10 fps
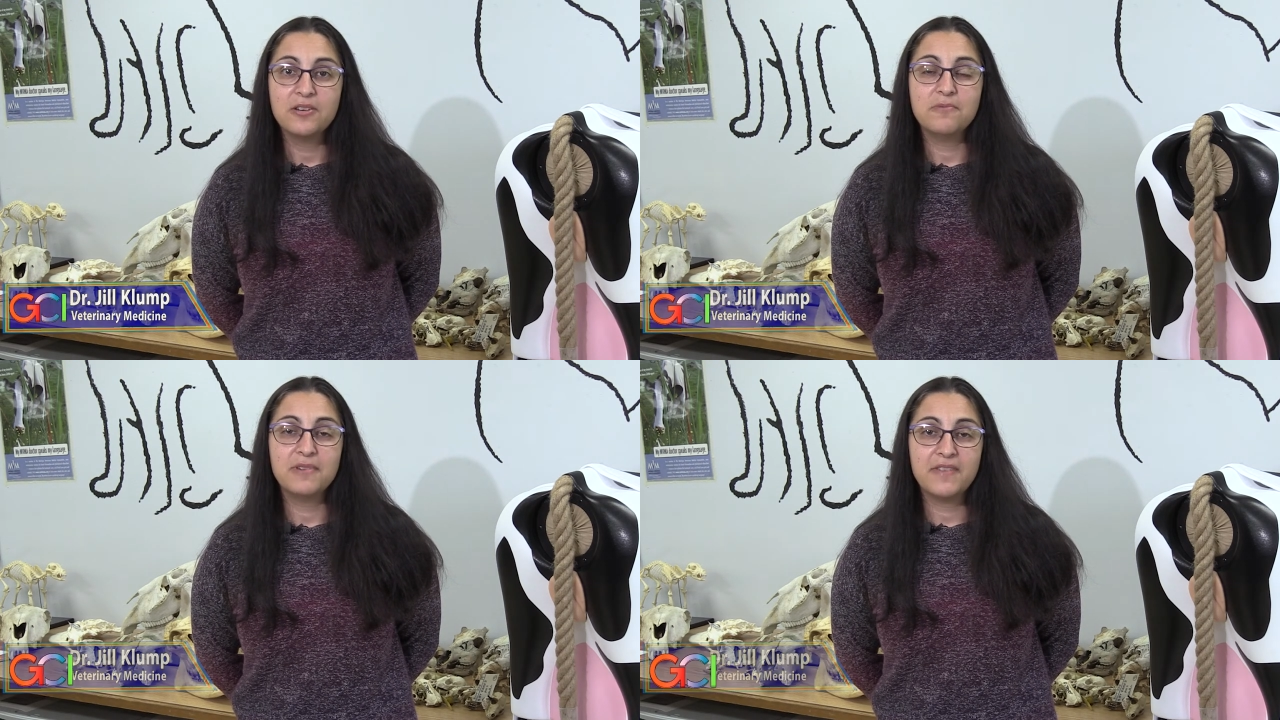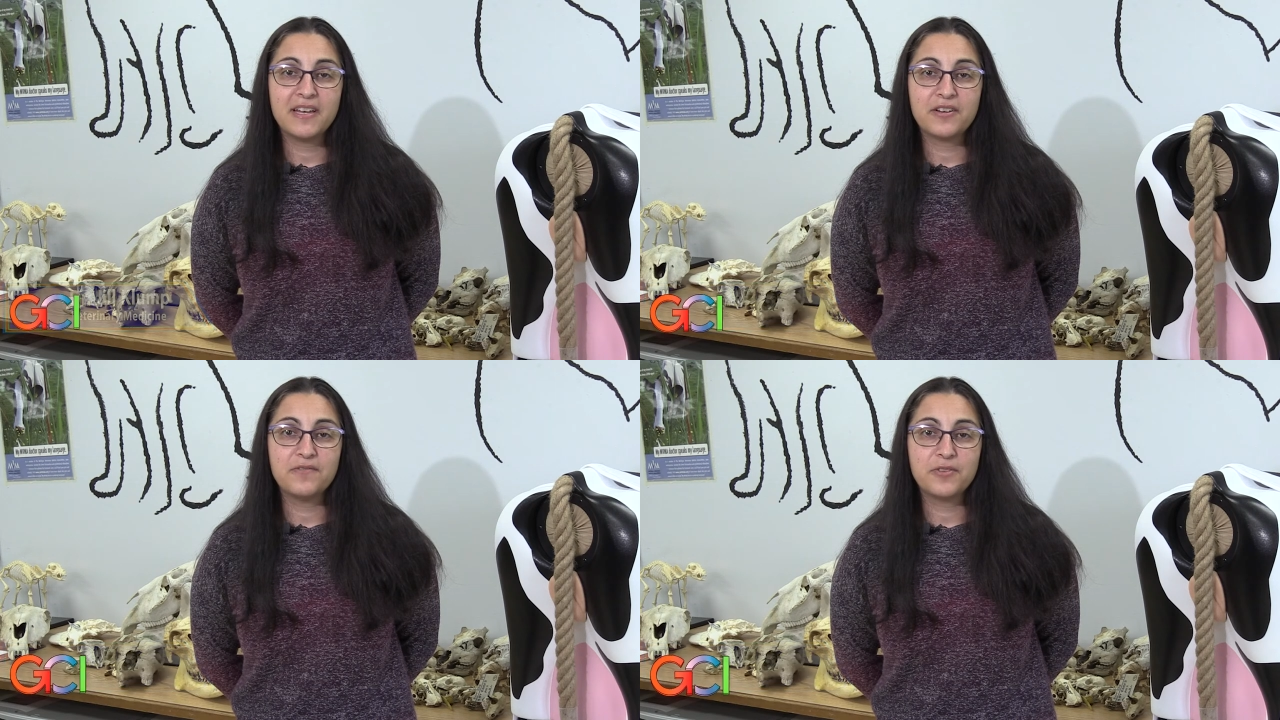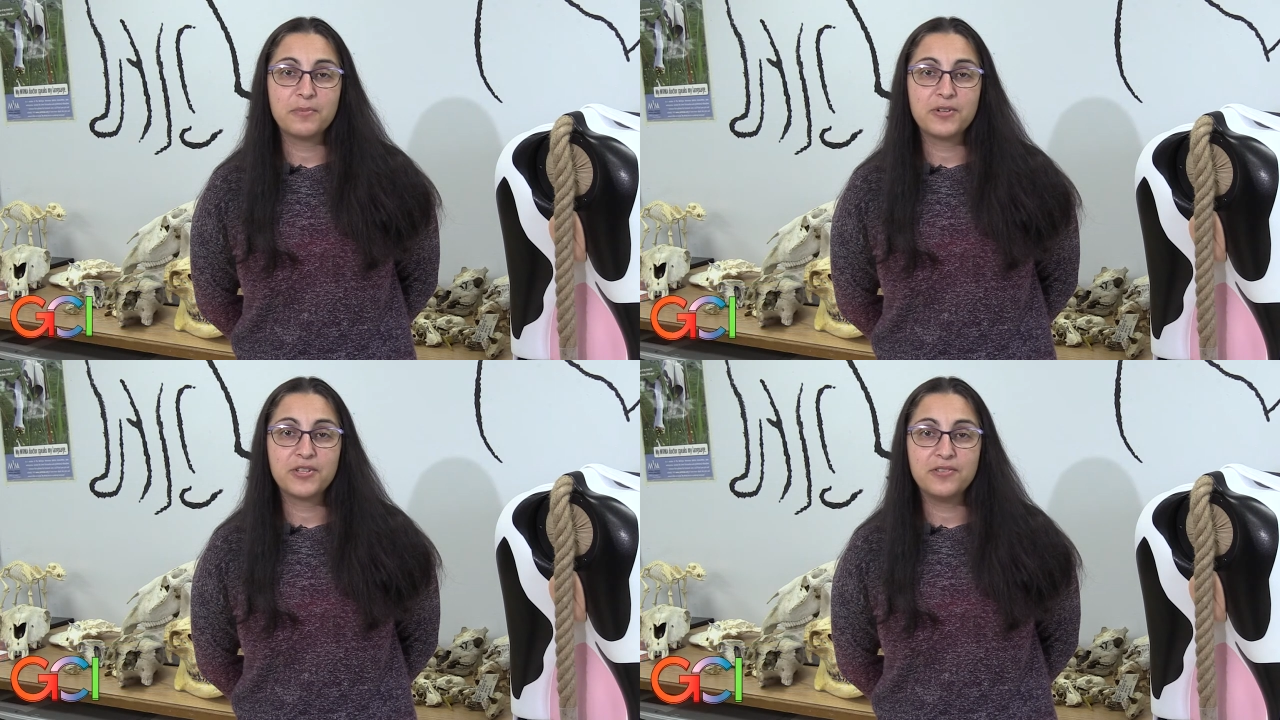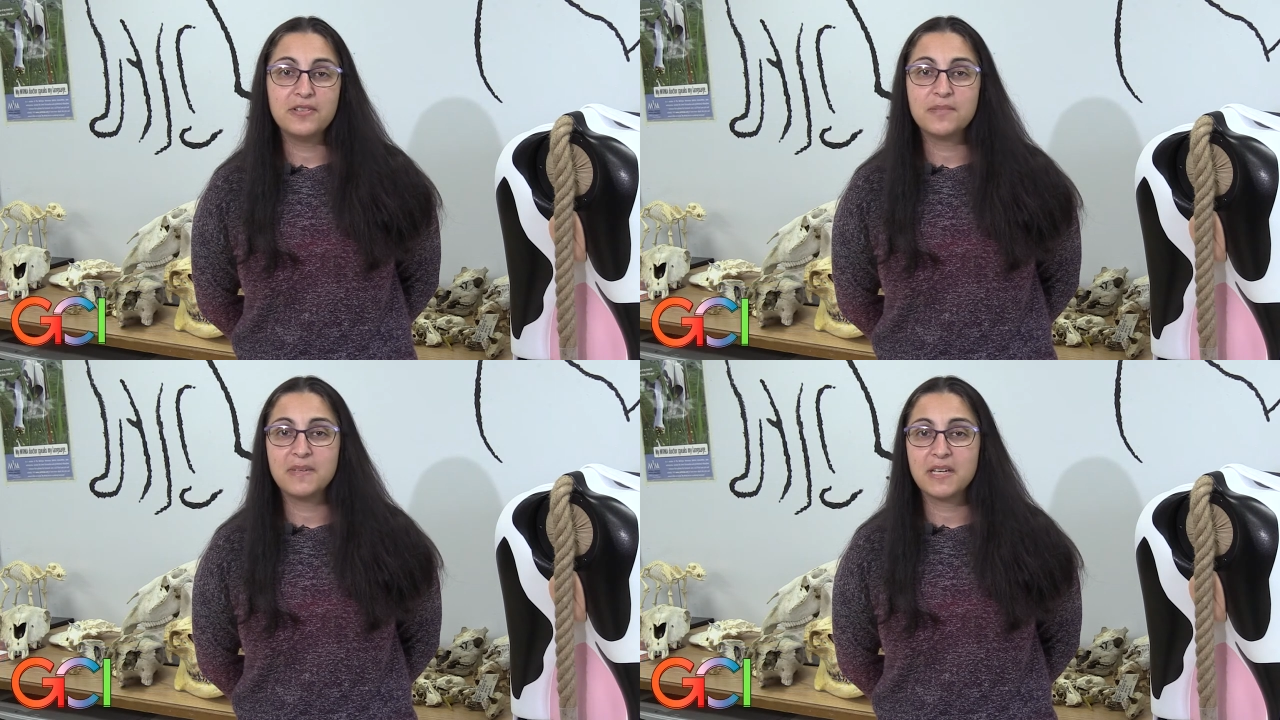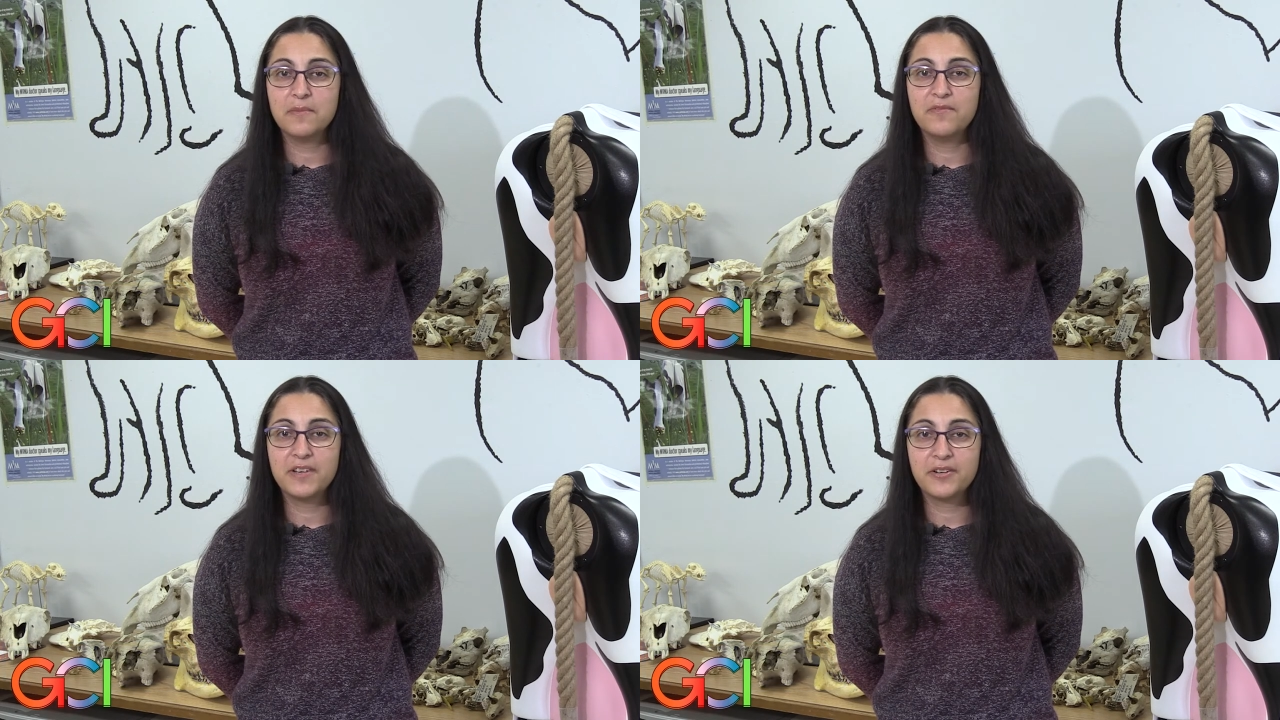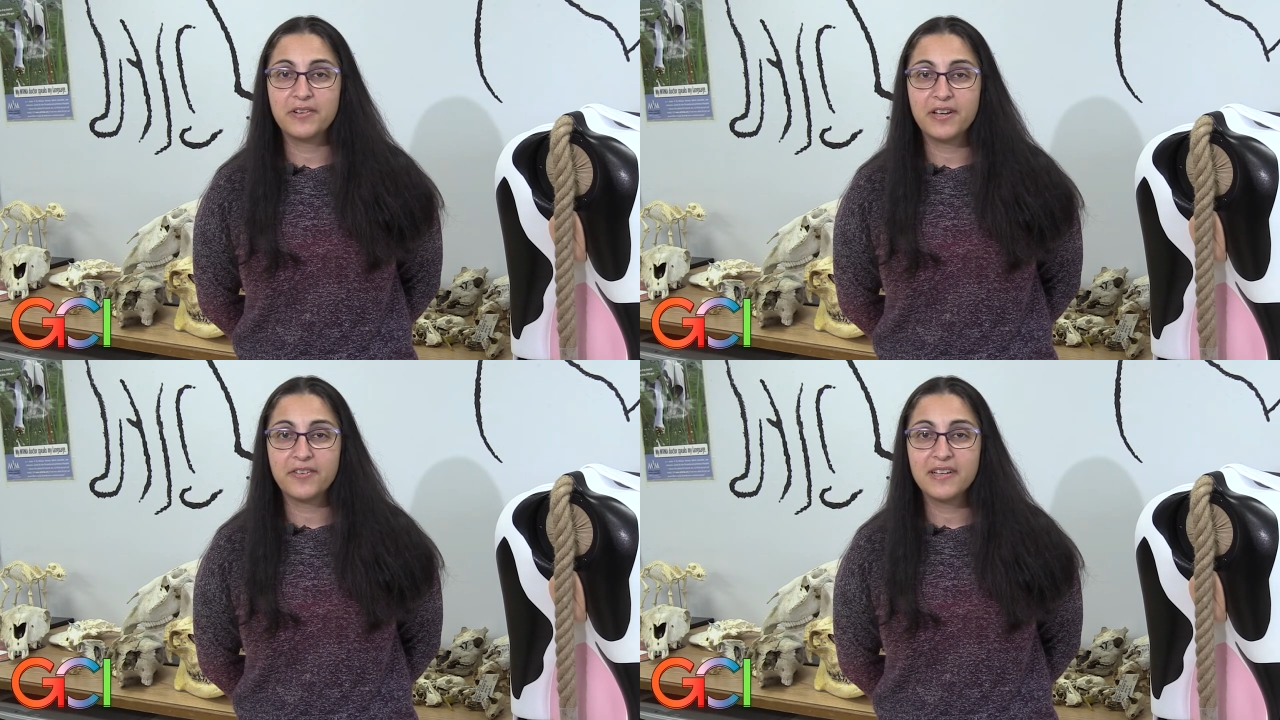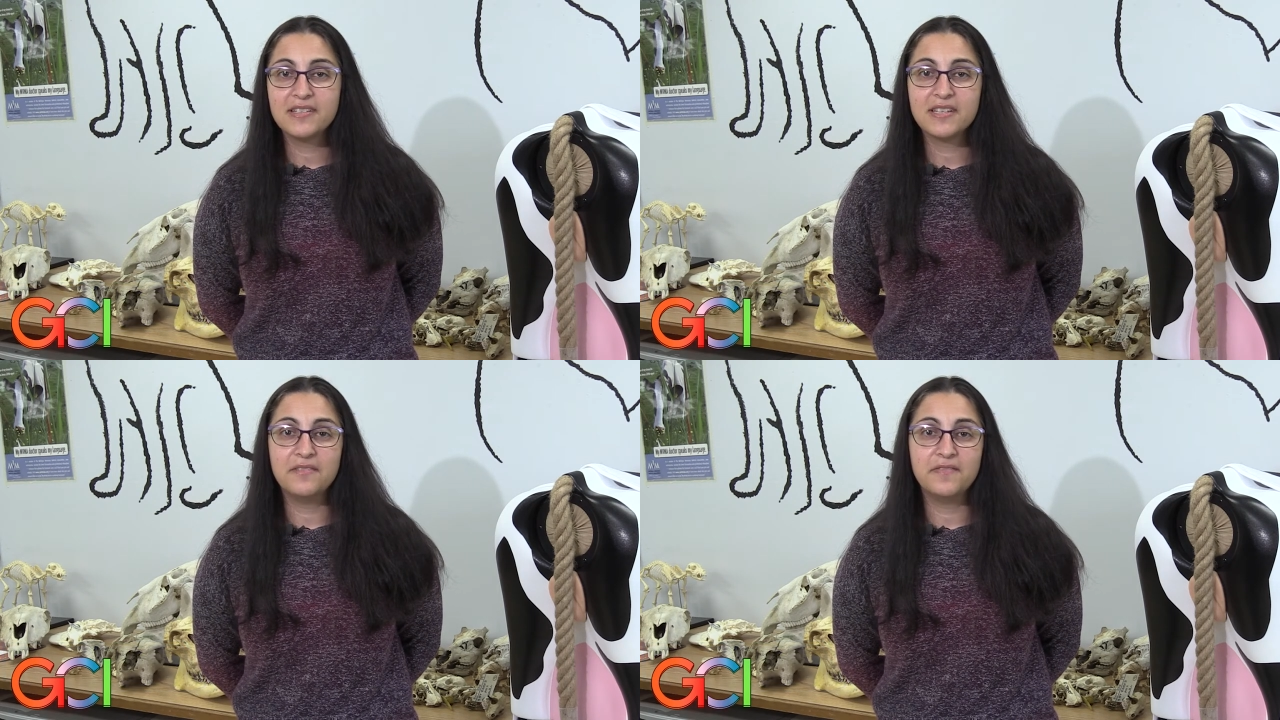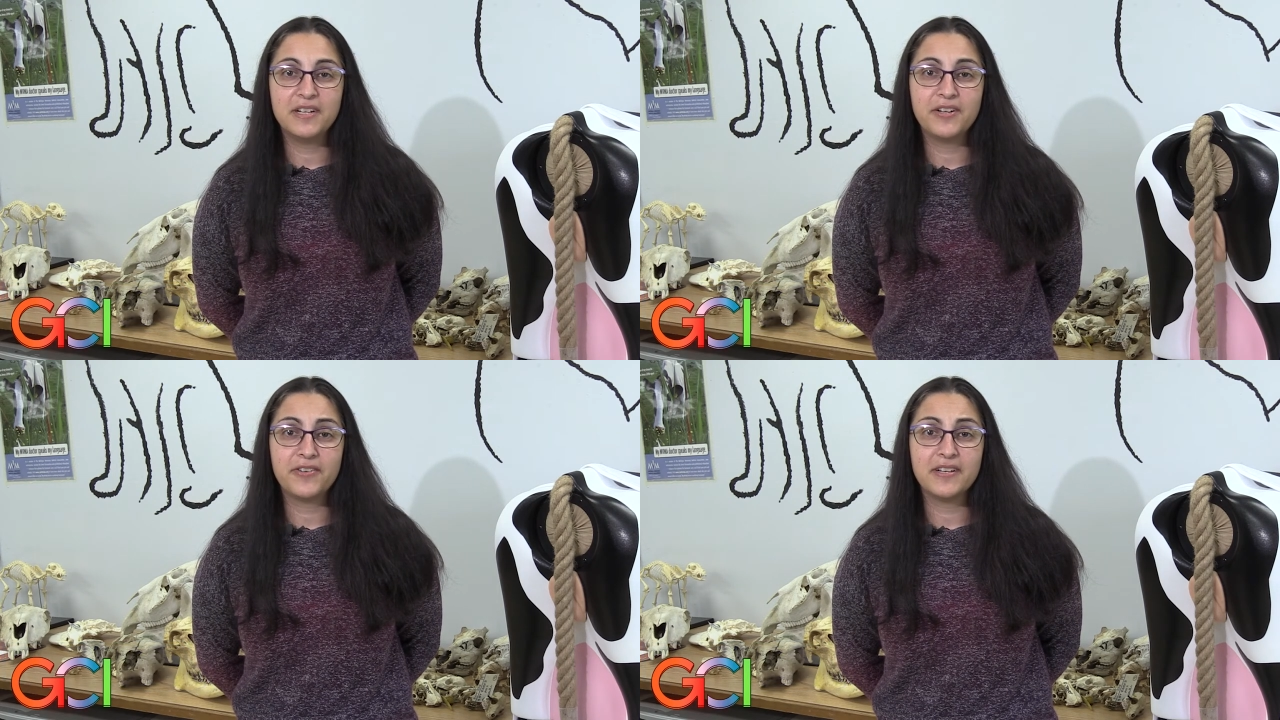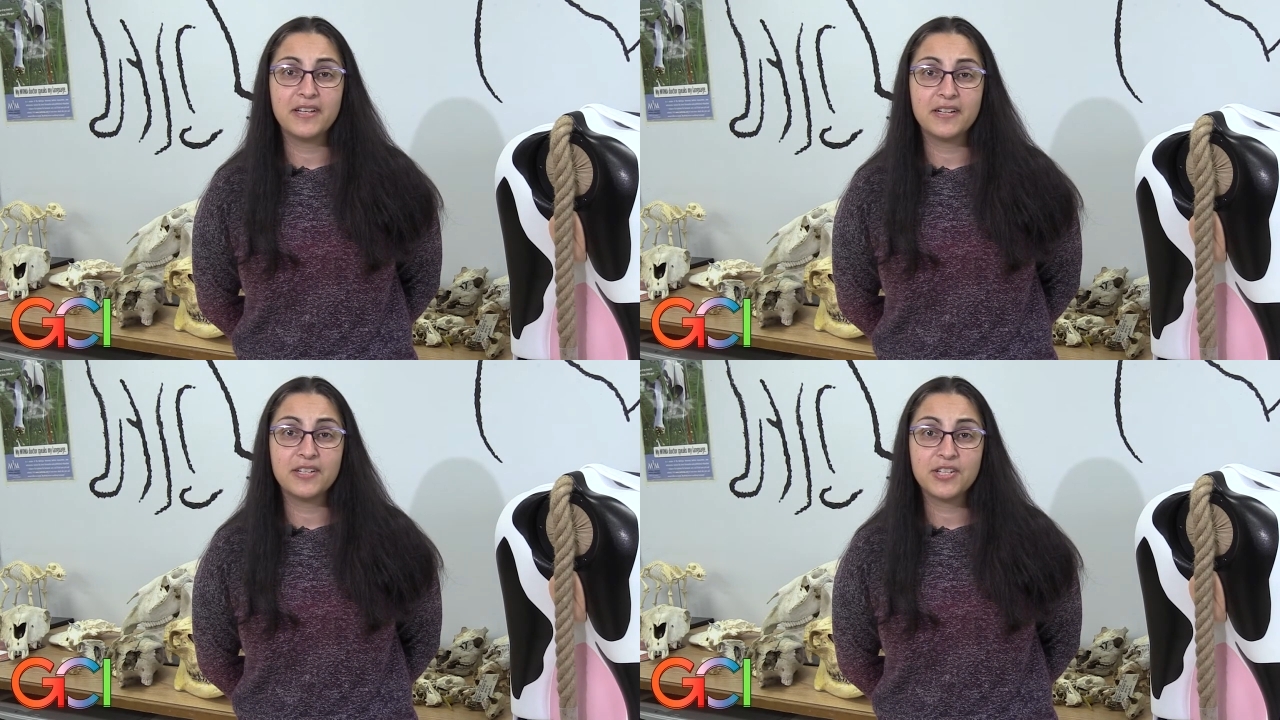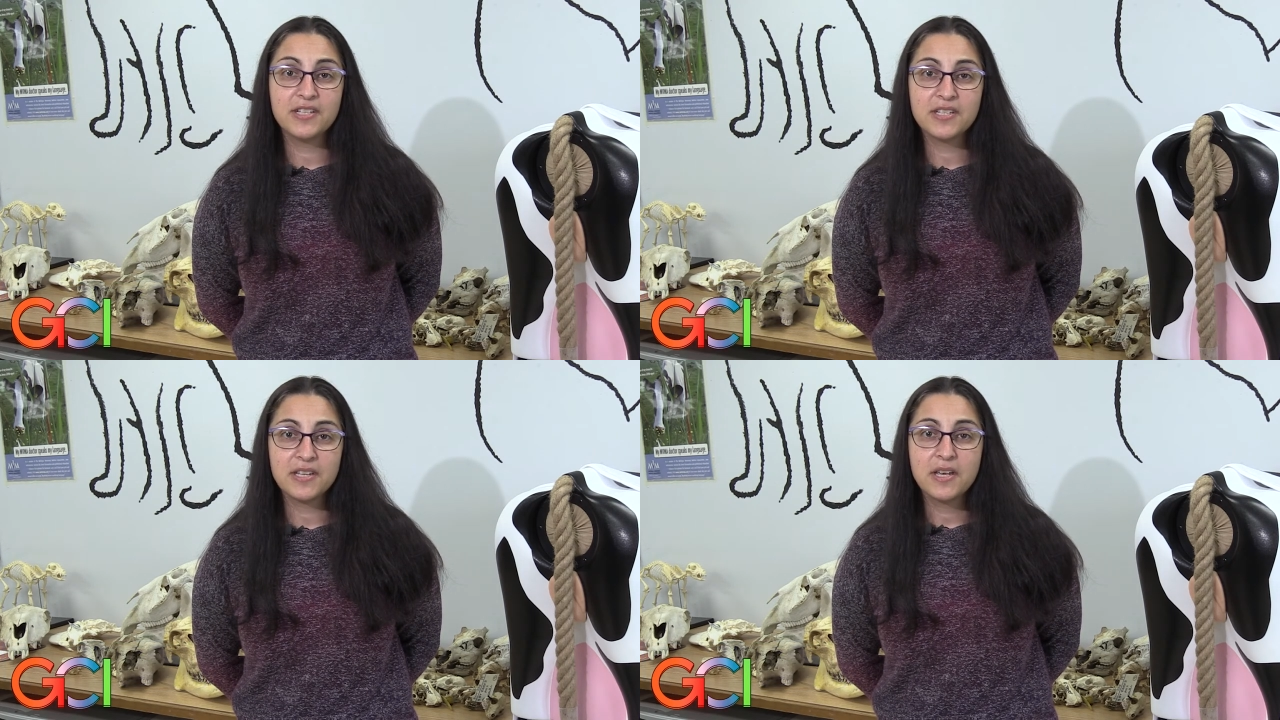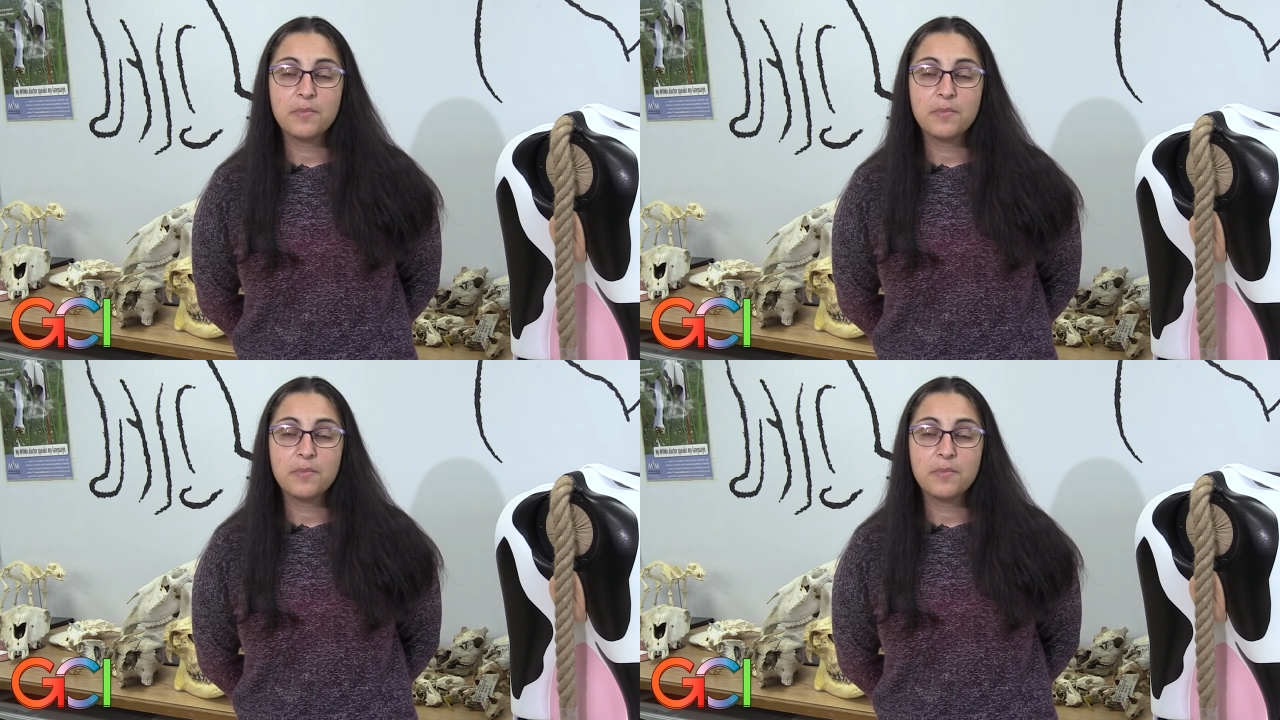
We've had our former students become veterinarians and veterinary technicians,